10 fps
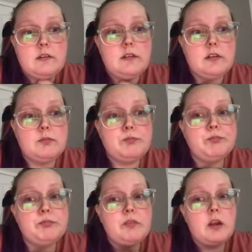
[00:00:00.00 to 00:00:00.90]
then
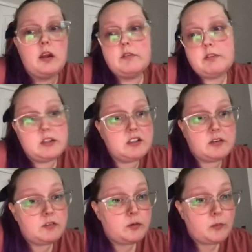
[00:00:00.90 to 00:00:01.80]
find
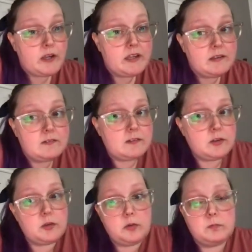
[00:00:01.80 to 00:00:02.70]
other ways
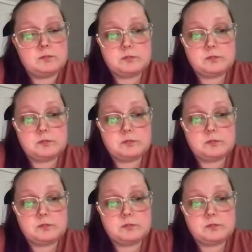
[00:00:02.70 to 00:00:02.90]
to